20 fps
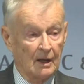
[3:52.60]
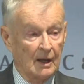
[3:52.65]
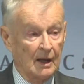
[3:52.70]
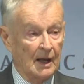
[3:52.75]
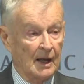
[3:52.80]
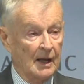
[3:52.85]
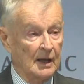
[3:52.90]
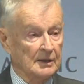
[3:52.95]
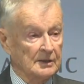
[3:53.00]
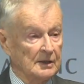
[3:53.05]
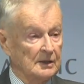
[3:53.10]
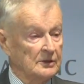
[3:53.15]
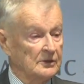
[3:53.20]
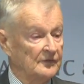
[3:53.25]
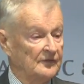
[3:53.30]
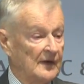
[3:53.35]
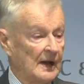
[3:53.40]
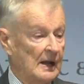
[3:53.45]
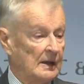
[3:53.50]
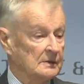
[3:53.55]
and in the
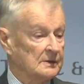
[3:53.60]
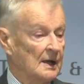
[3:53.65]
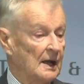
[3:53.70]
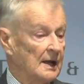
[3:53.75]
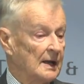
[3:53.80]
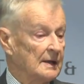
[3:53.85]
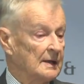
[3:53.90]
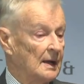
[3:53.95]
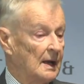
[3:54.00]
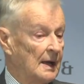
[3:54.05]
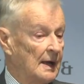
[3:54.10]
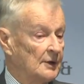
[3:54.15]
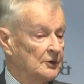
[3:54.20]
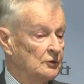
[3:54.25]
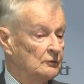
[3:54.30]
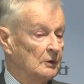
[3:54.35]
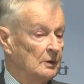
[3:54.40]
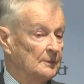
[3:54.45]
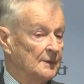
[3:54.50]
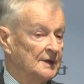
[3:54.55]
Valdai
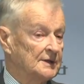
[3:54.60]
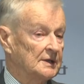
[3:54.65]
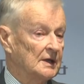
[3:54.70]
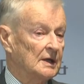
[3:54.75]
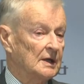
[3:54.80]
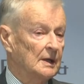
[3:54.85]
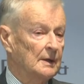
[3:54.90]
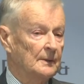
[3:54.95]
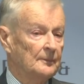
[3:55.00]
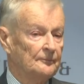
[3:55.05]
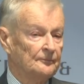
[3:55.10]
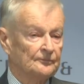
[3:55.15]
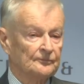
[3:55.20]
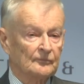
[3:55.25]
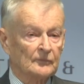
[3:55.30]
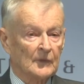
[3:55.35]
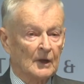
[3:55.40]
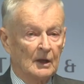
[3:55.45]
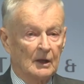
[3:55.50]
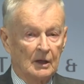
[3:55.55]
annual meeting
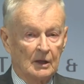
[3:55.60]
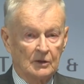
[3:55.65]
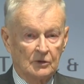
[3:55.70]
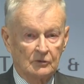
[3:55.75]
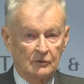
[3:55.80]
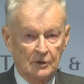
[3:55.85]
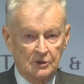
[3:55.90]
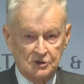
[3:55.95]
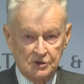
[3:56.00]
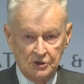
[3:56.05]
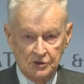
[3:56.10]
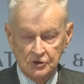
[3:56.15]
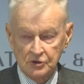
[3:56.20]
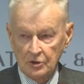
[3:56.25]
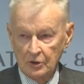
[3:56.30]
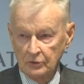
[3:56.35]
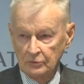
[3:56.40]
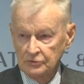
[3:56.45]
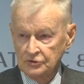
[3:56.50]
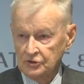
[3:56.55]
in which he
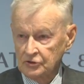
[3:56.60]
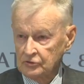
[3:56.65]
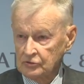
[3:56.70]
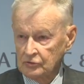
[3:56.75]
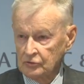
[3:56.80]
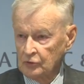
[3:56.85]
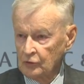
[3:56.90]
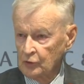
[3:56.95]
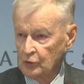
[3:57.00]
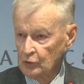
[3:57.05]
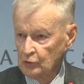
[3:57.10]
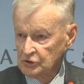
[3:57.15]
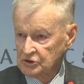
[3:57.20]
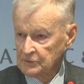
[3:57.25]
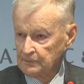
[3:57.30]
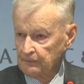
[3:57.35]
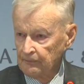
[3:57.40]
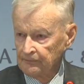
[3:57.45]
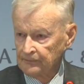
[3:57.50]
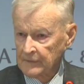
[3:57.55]
chose to
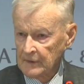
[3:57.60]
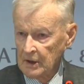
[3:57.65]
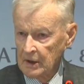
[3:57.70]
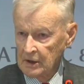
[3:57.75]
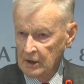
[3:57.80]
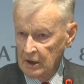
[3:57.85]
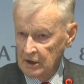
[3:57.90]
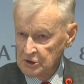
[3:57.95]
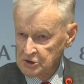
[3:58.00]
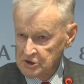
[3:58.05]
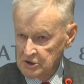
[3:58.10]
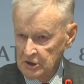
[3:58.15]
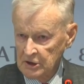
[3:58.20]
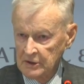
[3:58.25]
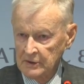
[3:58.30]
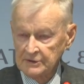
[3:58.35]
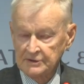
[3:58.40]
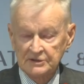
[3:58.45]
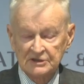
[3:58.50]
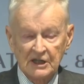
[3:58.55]
use a large
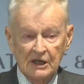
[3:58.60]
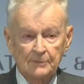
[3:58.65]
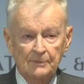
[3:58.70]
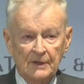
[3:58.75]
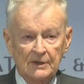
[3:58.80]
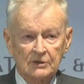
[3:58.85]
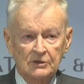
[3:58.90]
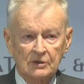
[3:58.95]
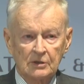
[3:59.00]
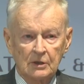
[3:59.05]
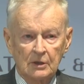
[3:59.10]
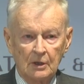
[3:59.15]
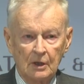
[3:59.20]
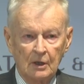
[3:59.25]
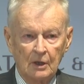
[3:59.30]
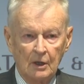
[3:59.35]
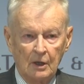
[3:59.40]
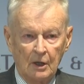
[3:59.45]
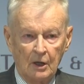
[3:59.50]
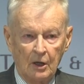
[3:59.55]
segment
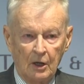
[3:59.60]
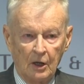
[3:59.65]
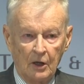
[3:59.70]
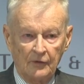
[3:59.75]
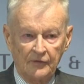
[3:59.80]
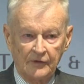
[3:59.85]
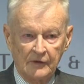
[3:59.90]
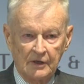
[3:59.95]
of